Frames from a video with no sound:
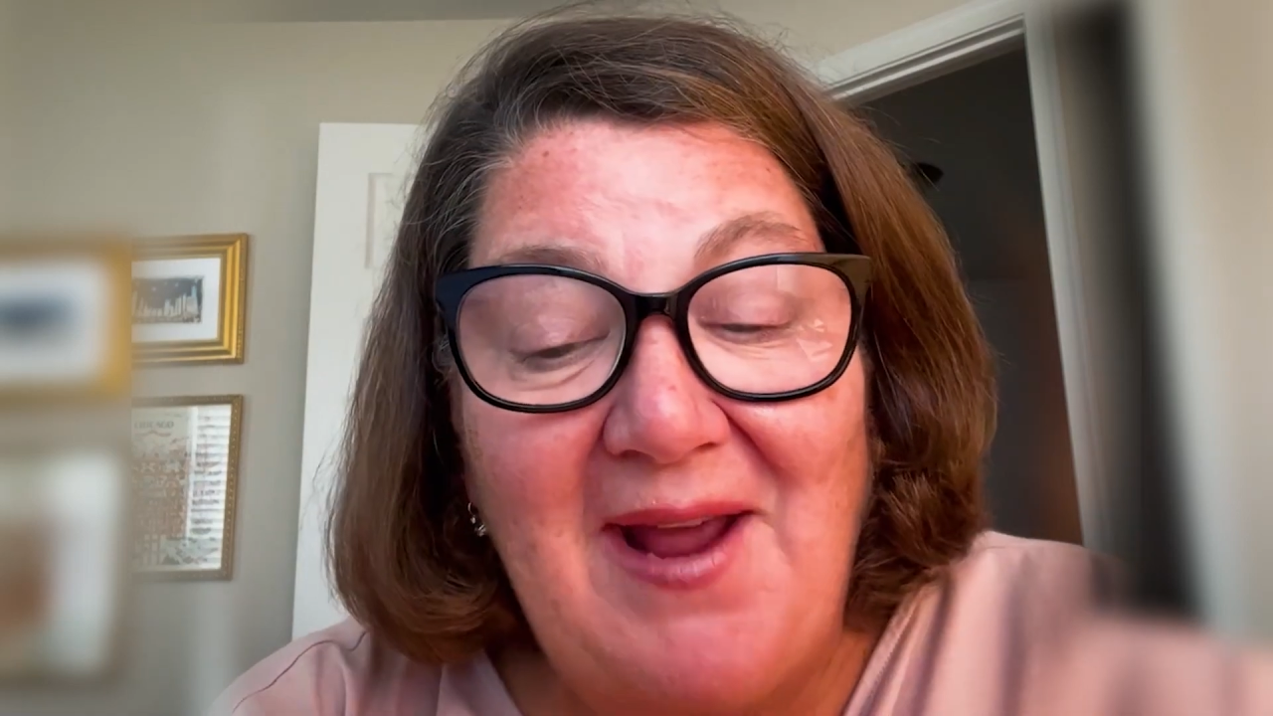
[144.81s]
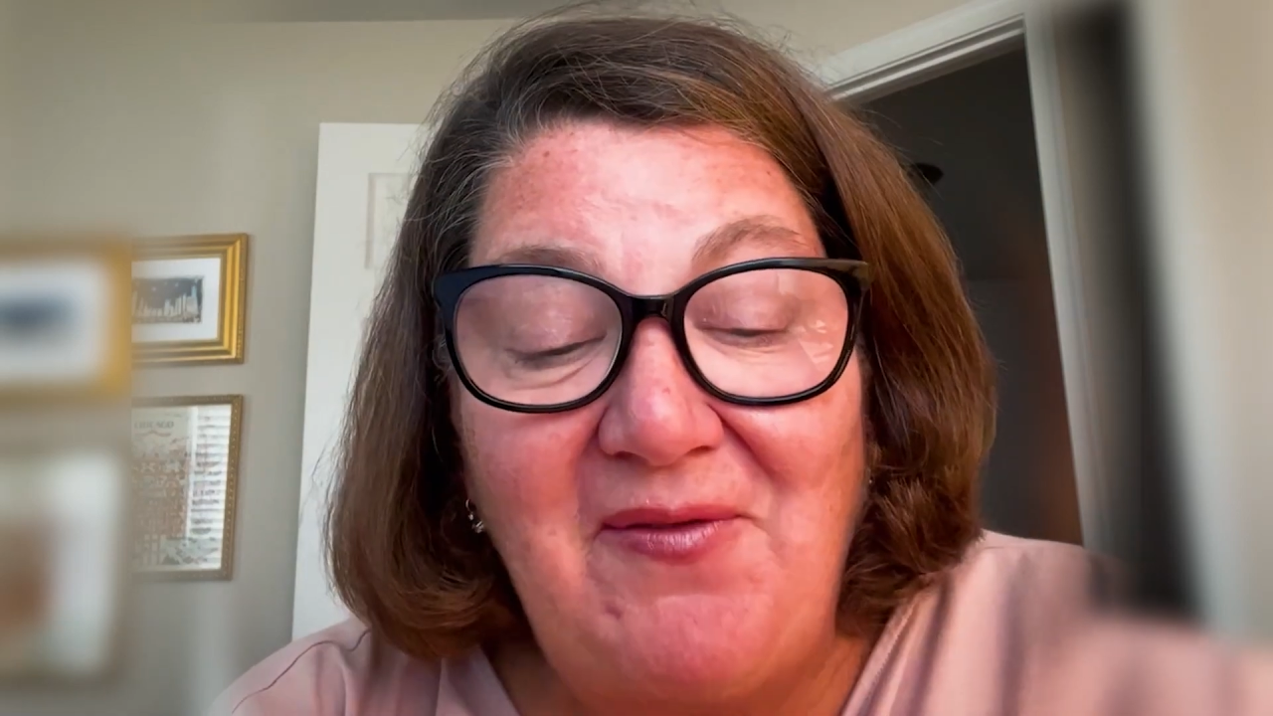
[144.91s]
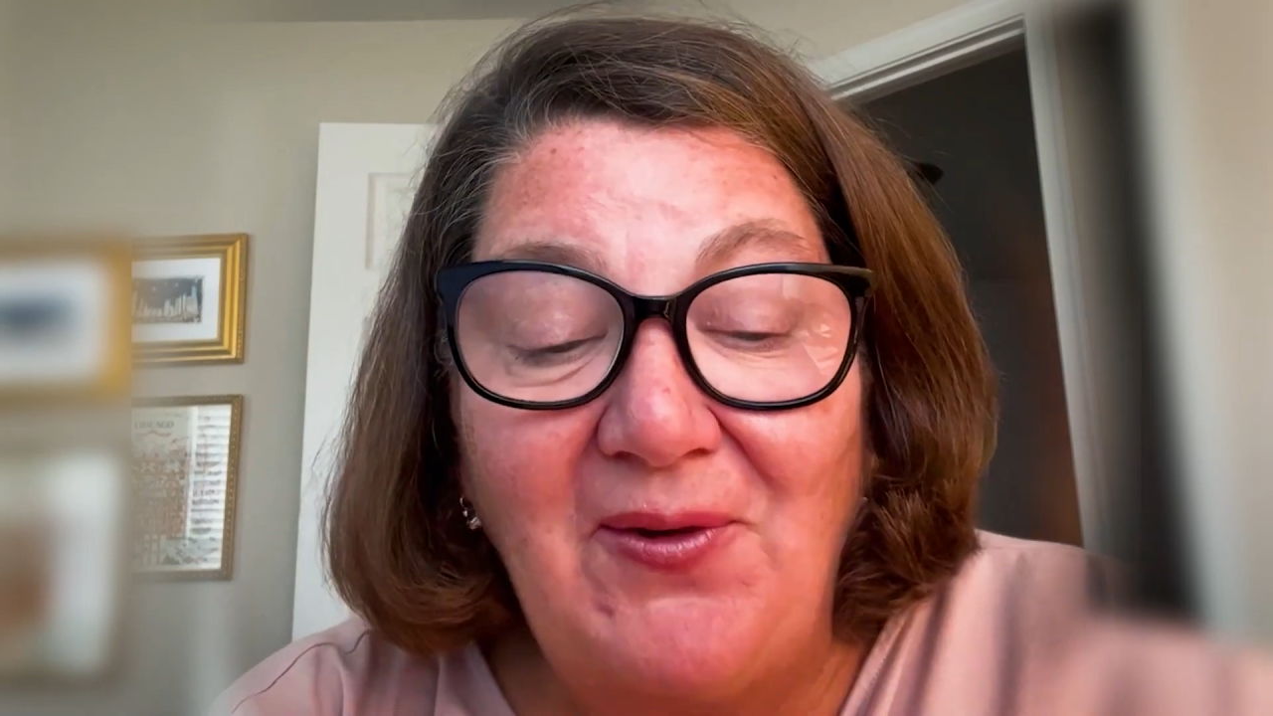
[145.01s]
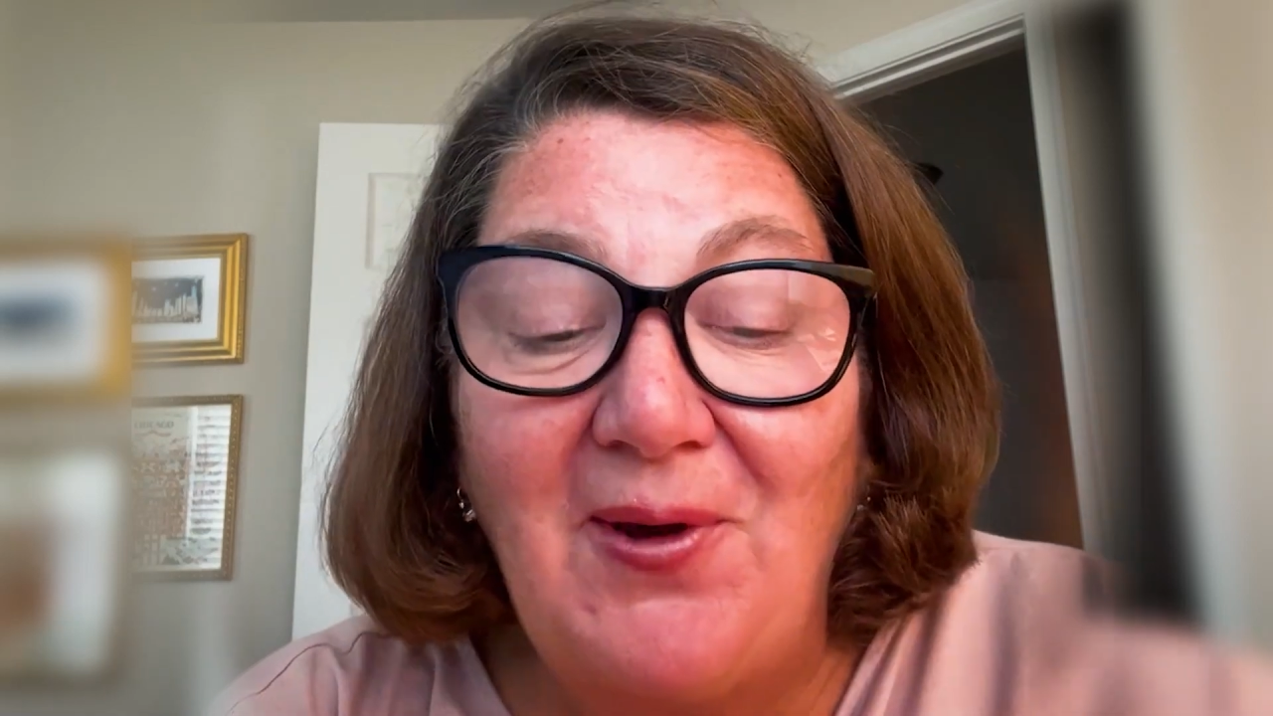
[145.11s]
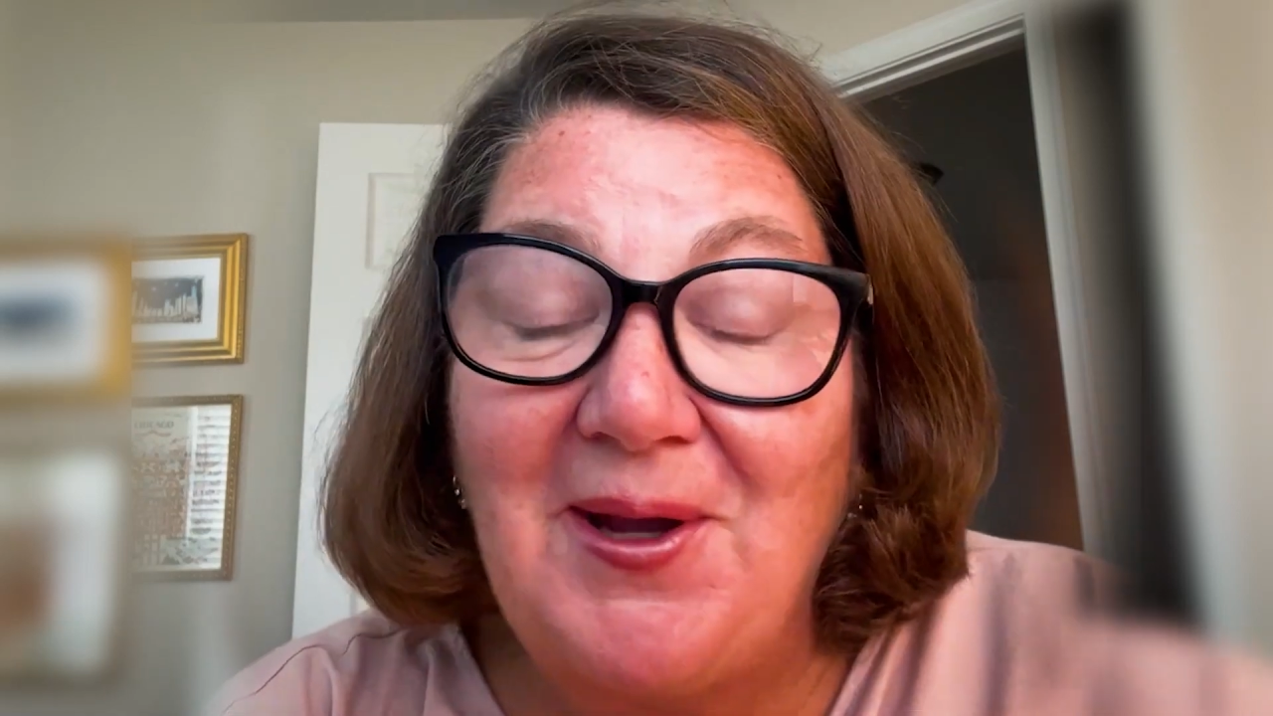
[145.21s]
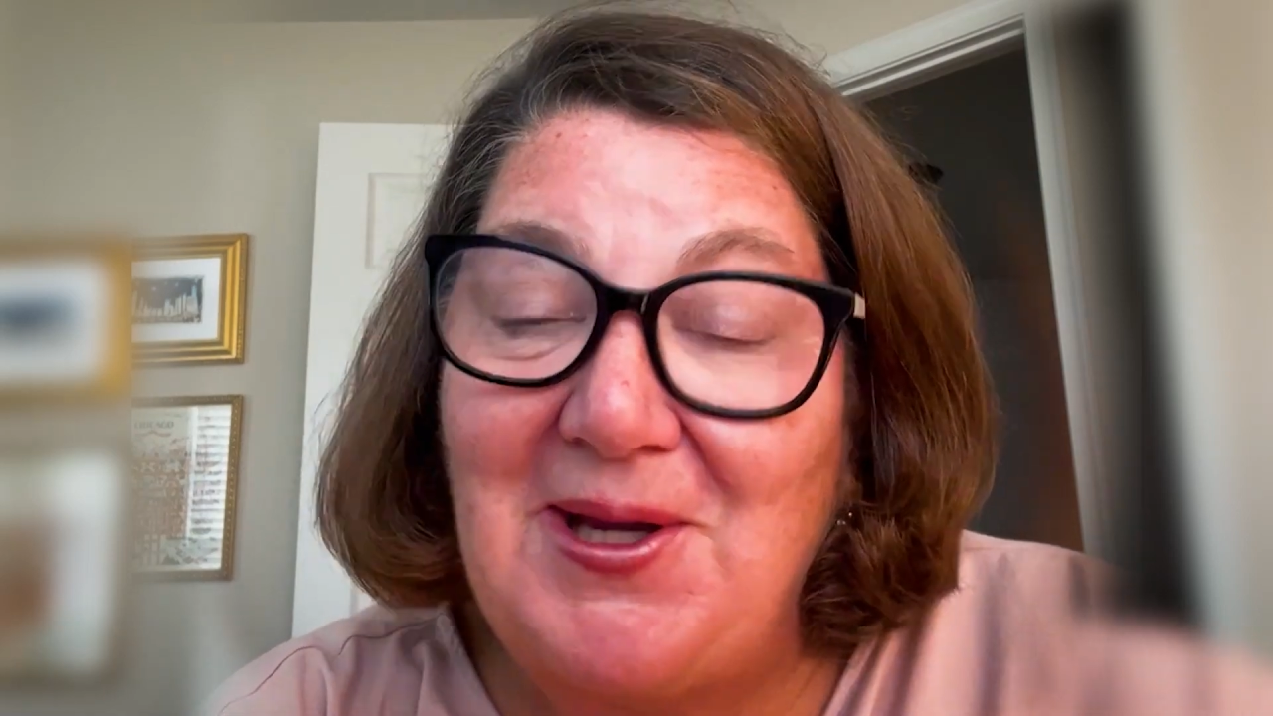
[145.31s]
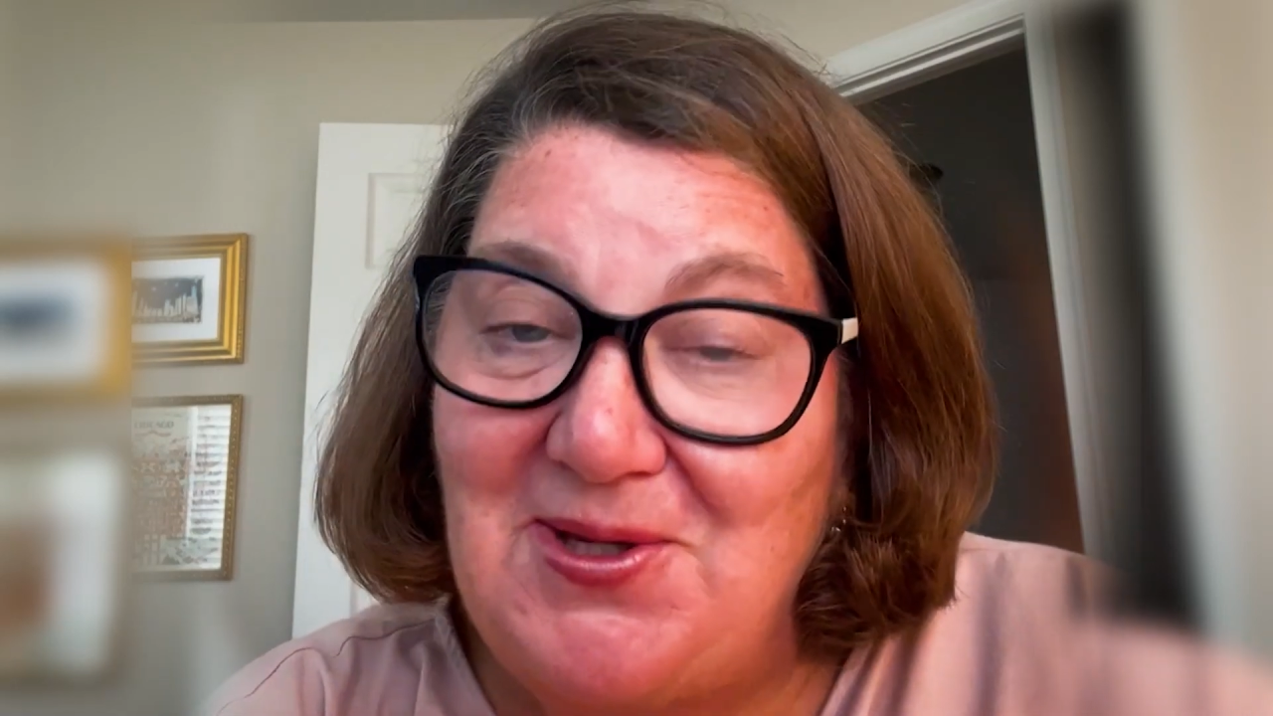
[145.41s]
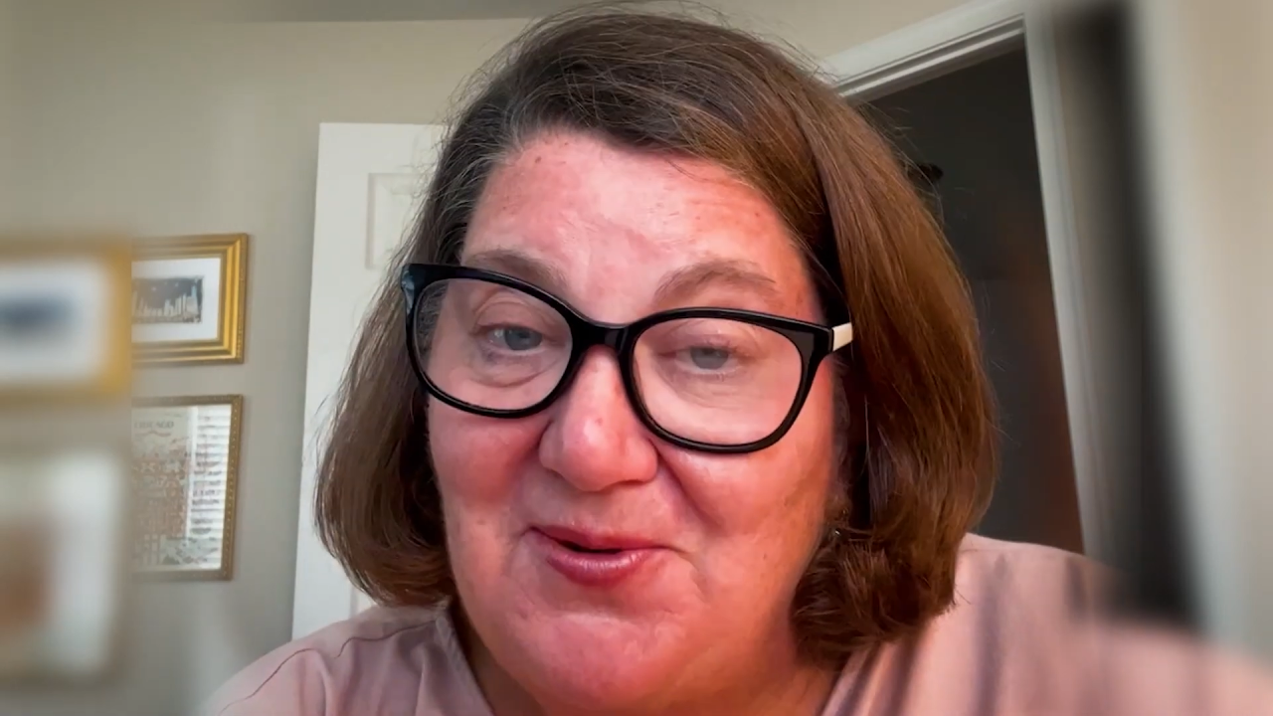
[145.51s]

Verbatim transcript: and I feel lucky